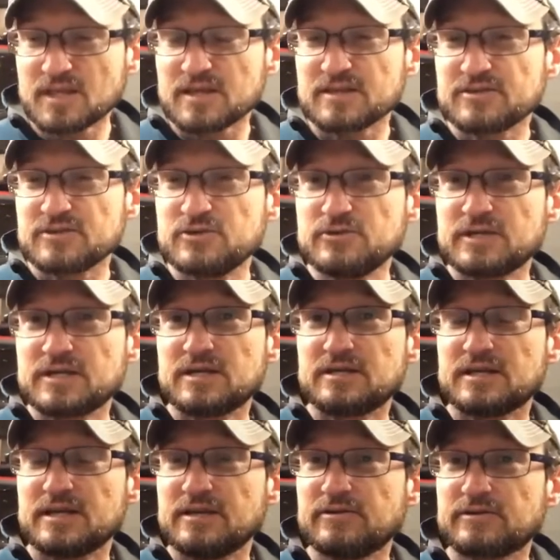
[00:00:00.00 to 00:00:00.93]
you
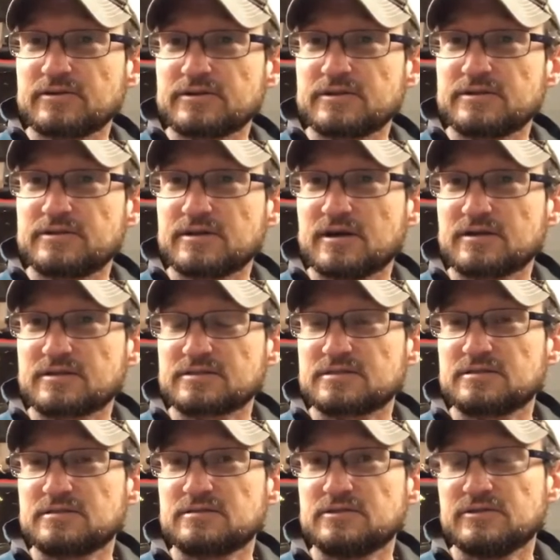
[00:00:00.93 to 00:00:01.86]
can either
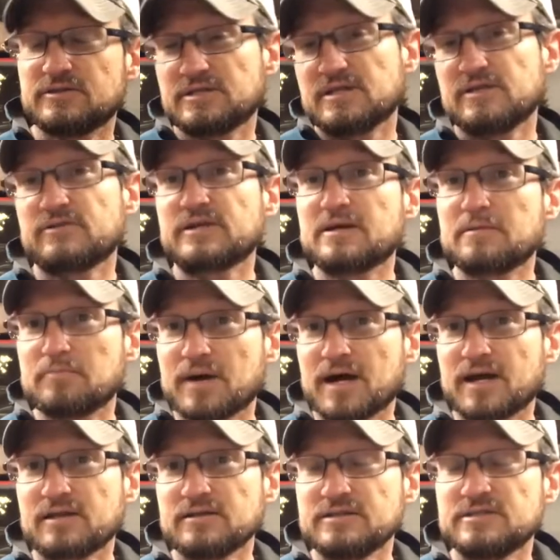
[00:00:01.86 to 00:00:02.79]
get
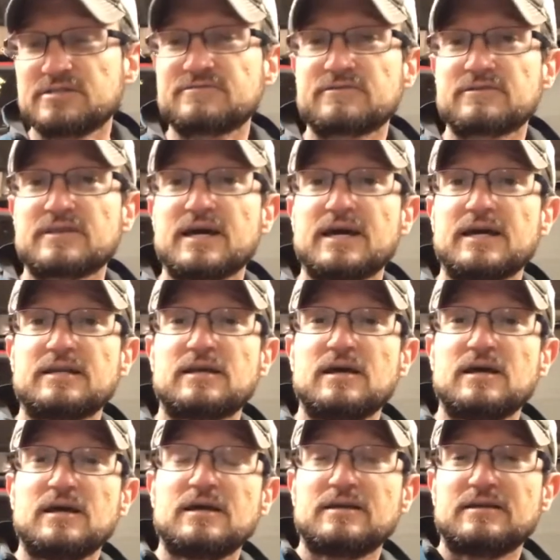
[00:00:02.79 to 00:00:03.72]
mileage for that,
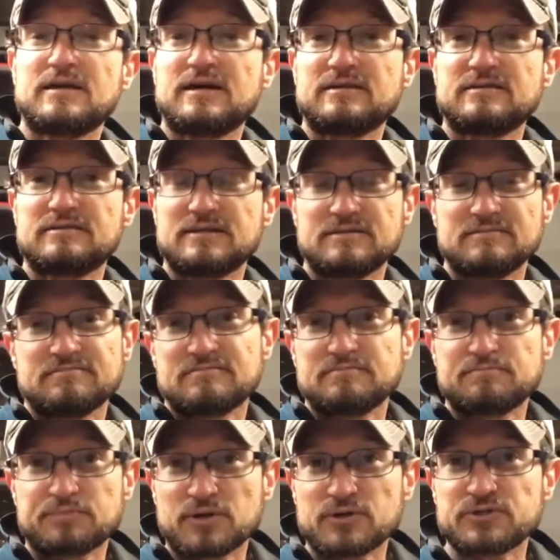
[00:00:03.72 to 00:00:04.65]
not
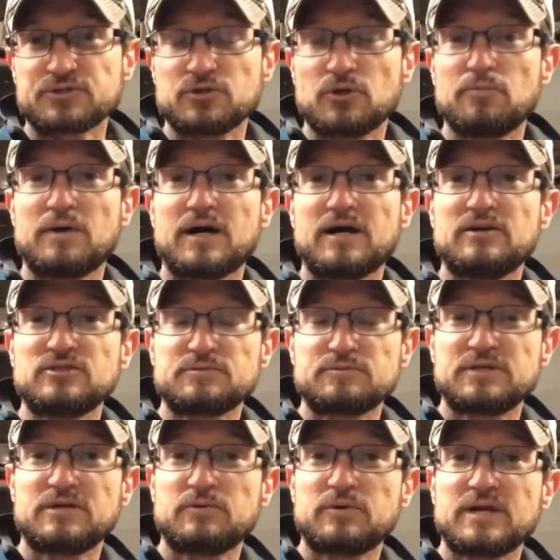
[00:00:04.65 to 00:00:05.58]
personal miles,
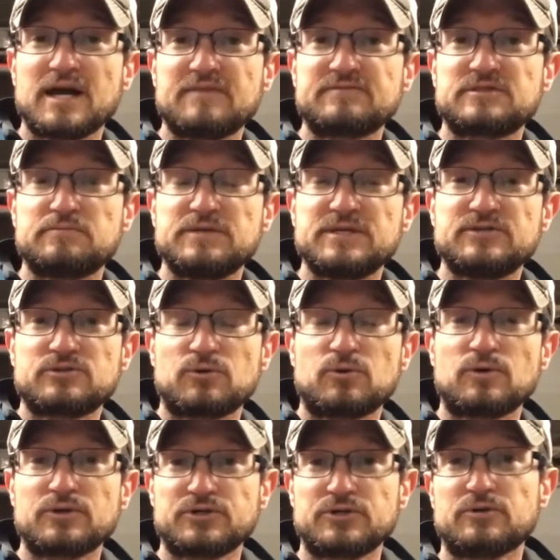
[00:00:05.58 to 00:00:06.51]
but it would have to be
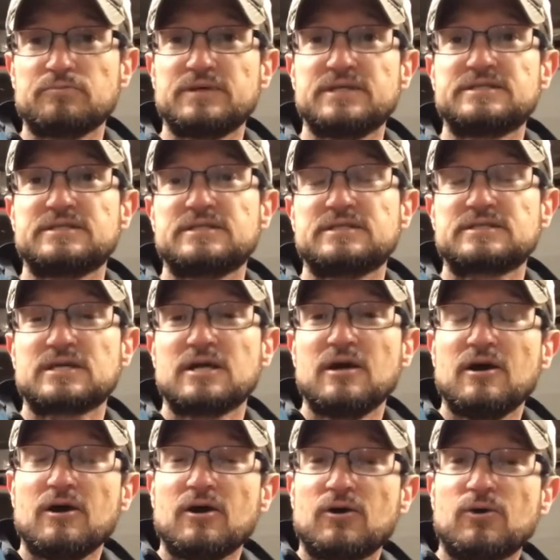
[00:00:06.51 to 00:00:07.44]
towards your business,
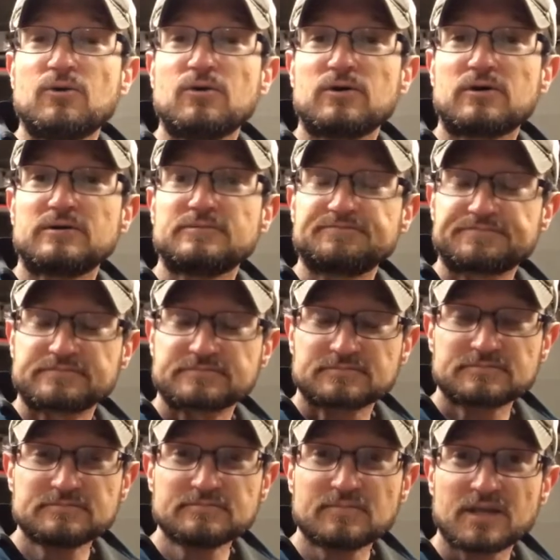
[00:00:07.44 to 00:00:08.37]
or
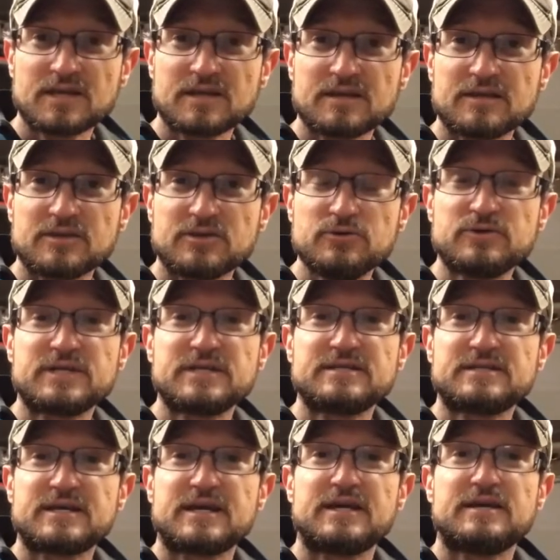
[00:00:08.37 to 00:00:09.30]
you
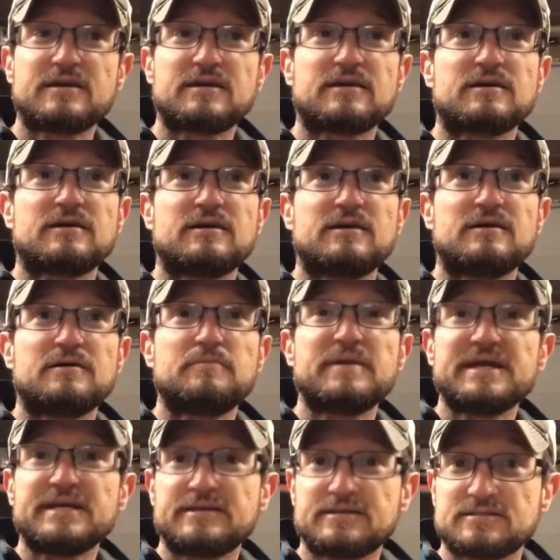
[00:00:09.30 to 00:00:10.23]
can take
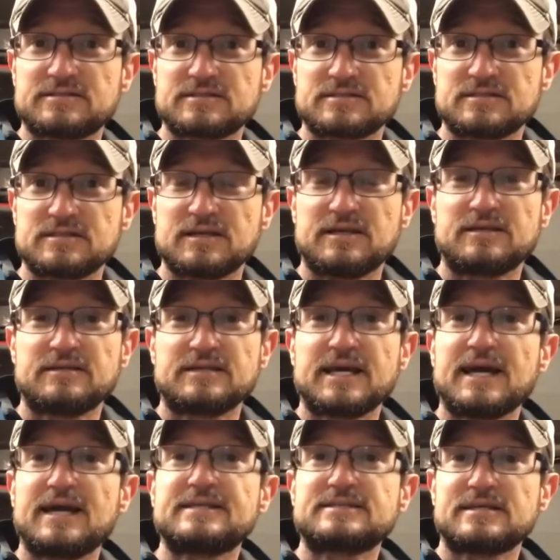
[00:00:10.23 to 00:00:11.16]
maintenance and
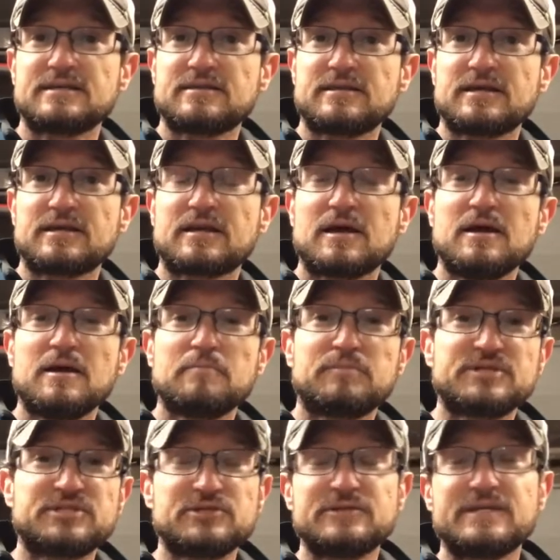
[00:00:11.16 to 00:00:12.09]
gas, I think,
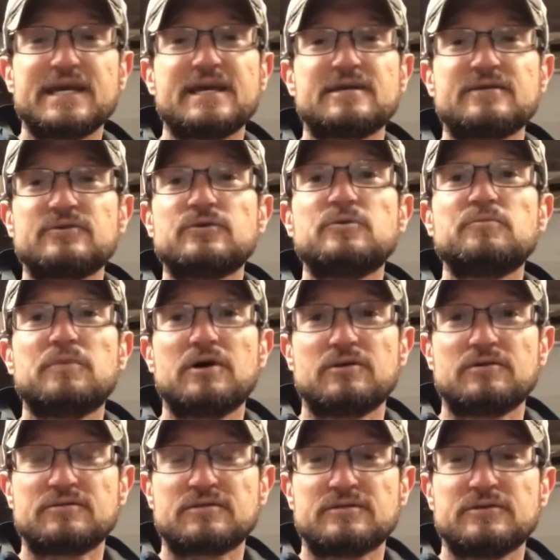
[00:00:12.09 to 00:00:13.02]
but you can't do
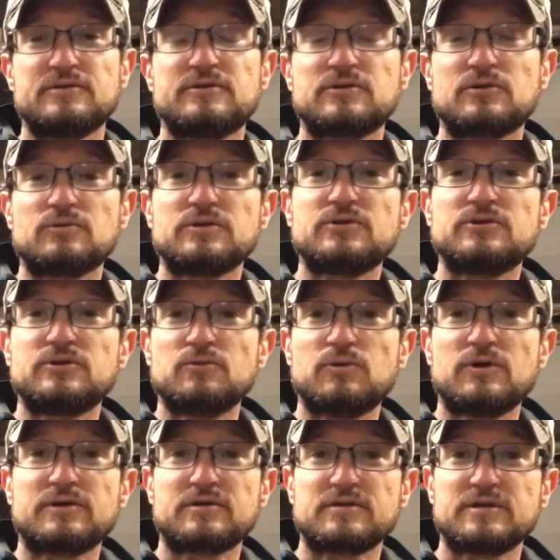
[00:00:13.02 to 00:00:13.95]
both. You can only do
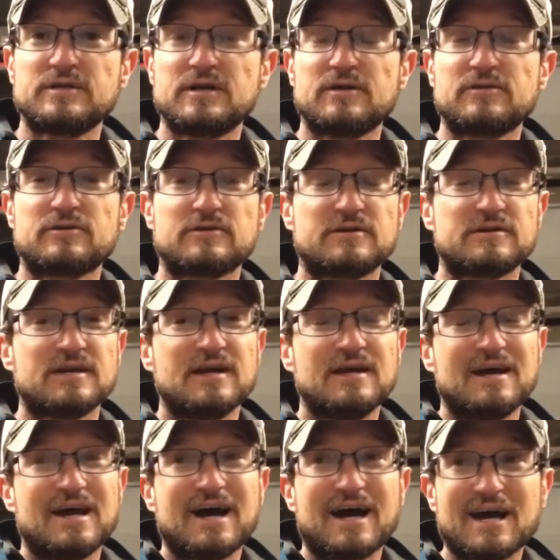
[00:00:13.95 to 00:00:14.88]
one or the other. And
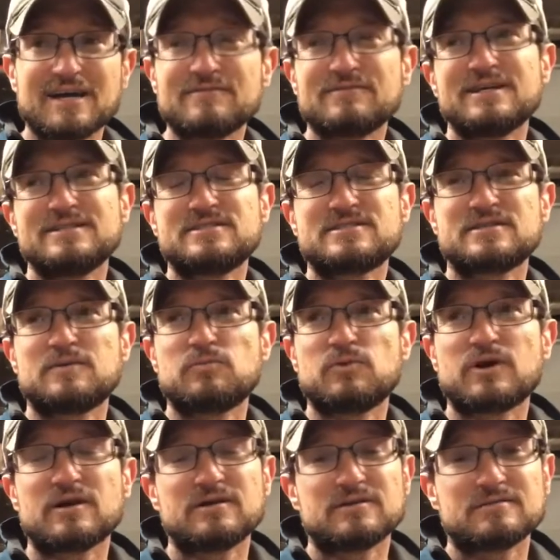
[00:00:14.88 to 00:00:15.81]
I read
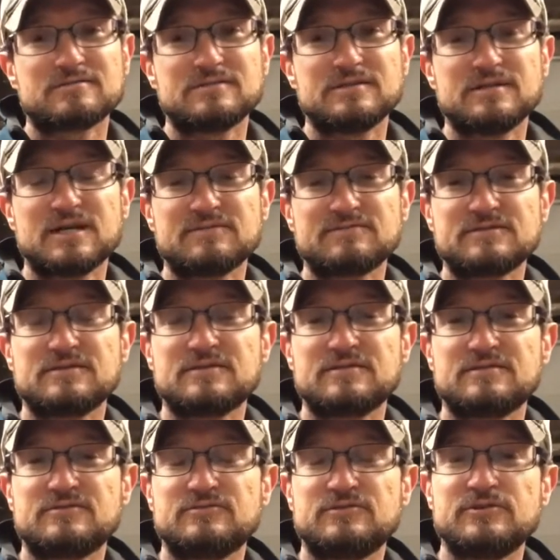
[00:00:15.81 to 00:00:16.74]
somewhere, and you'd have
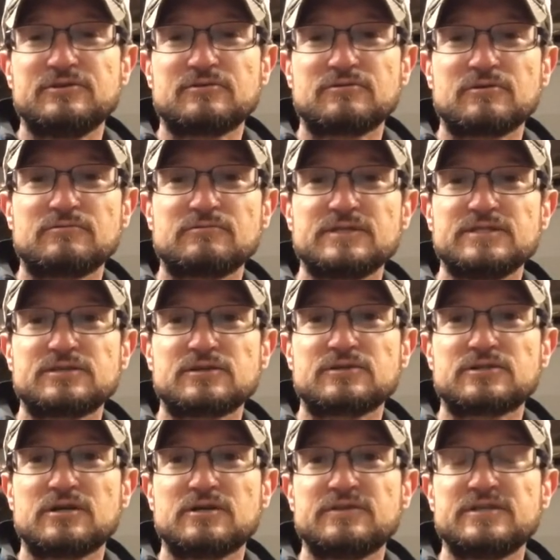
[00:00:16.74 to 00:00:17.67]
to do your own
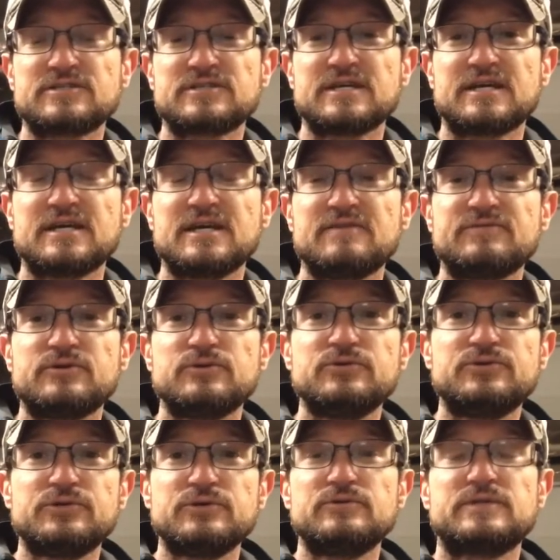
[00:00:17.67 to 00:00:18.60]
research on this, that if you
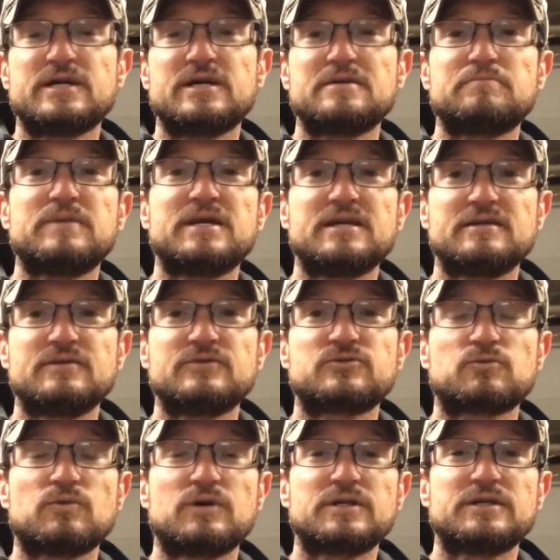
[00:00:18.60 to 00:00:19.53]
do take
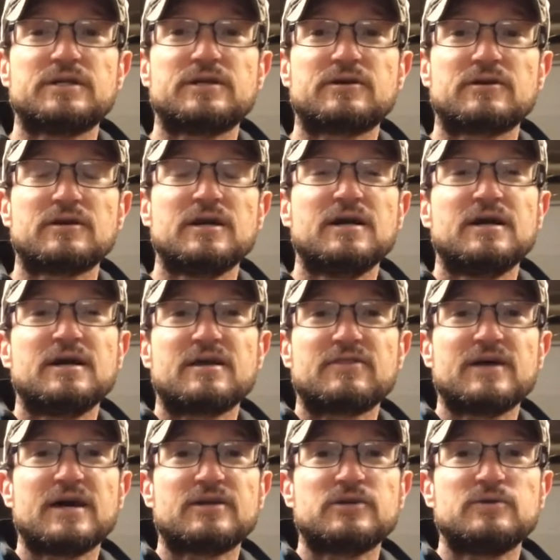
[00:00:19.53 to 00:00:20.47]
maintenance 1 year,
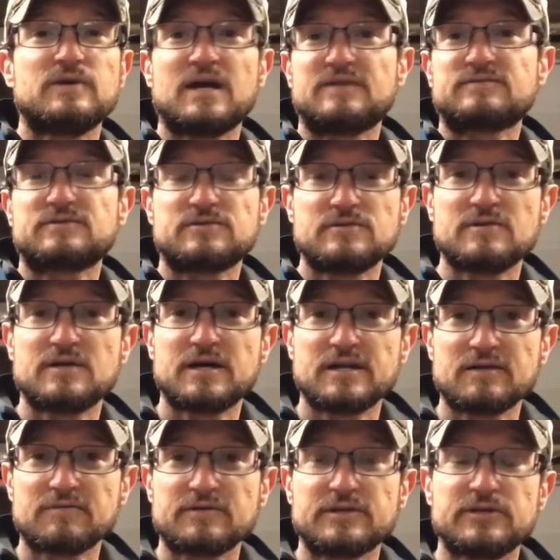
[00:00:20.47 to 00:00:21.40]
that you have to do
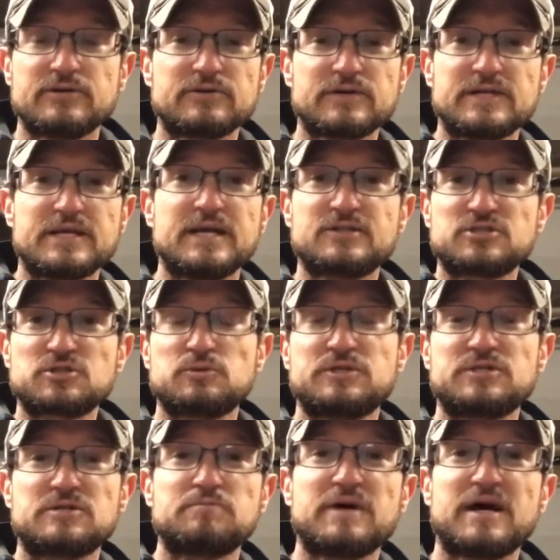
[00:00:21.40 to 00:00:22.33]
that every year. You can't
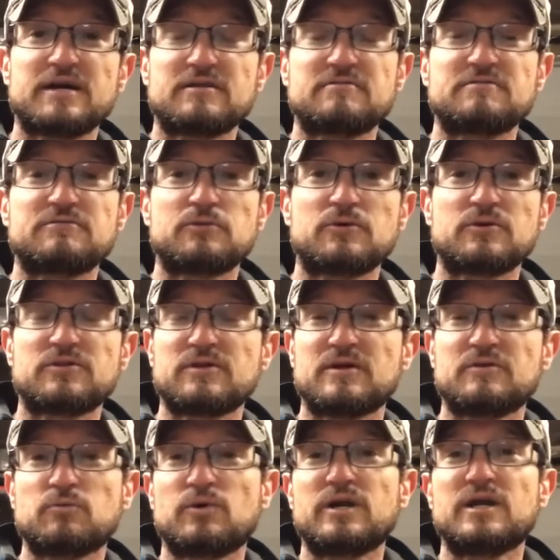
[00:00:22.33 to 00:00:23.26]
switch back and forth
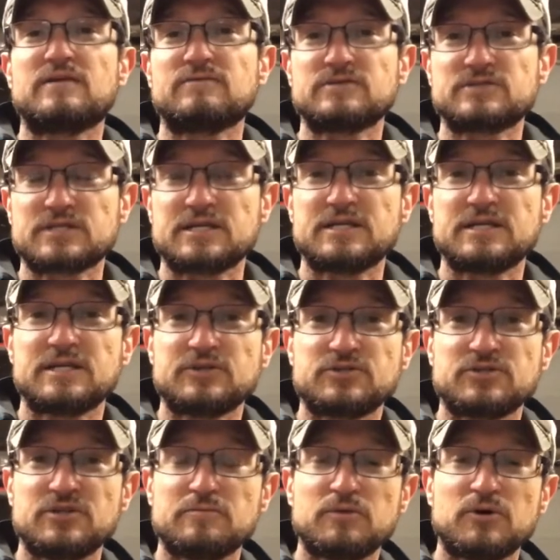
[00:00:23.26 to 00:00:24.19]
on whatever's going to
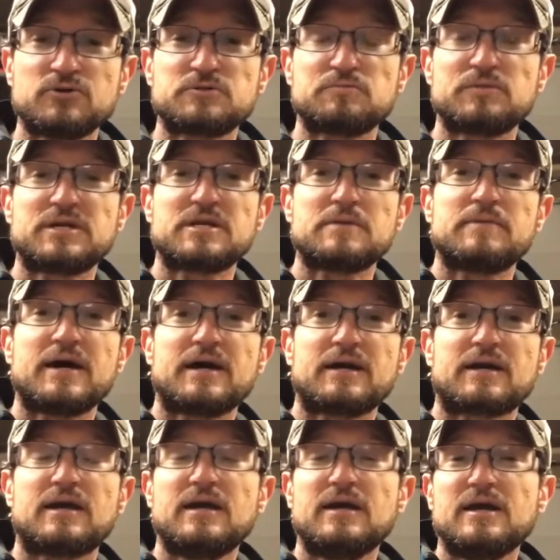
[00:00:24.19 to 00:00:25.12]
get you the most money
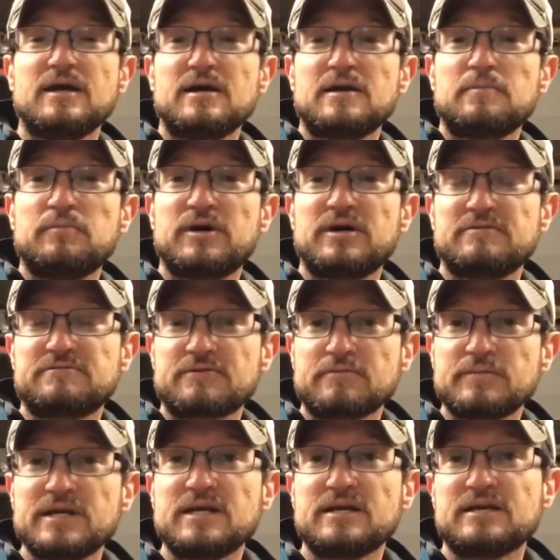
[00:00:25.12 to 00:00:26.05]
back. But for
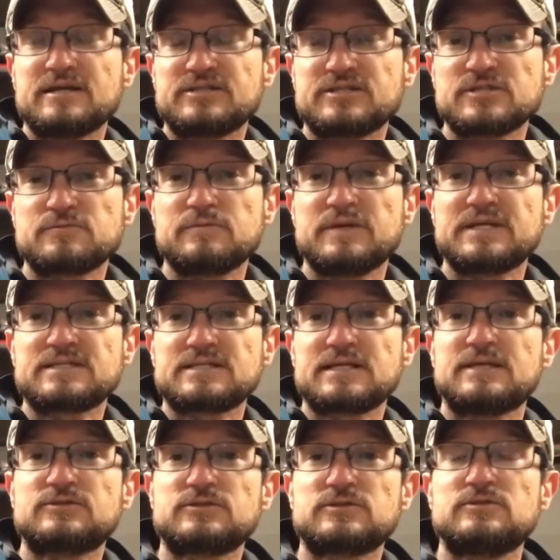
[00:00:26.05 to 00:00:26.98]
me, it just makes
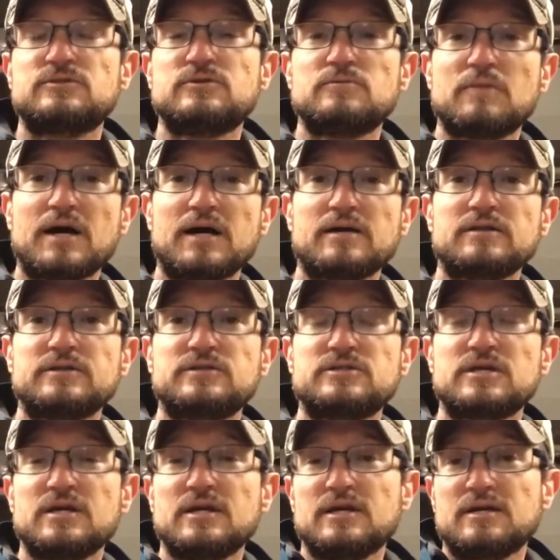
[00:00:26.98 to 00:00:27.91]
sense to do
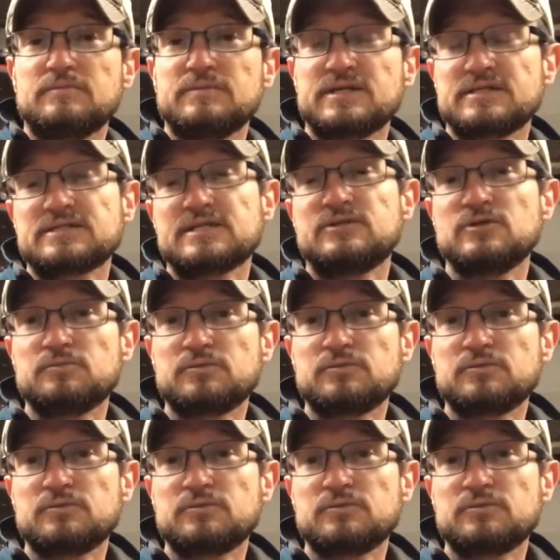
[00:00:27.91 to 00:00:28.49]
mileage, because I do